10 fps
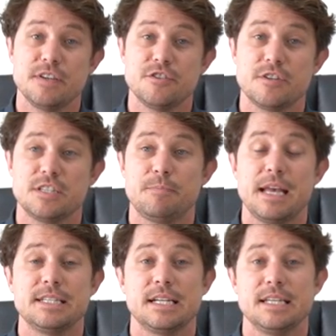of interest
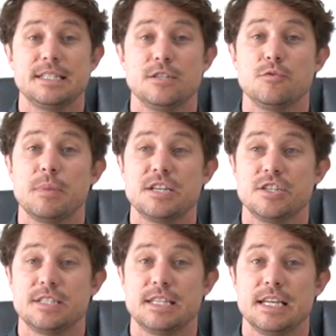basically still
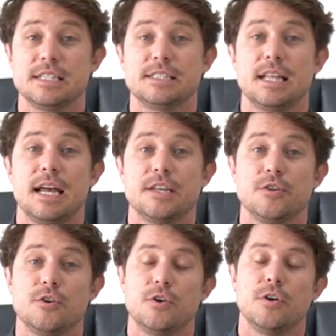measures things like
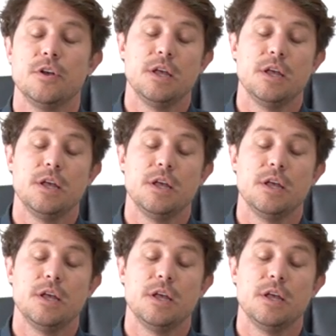your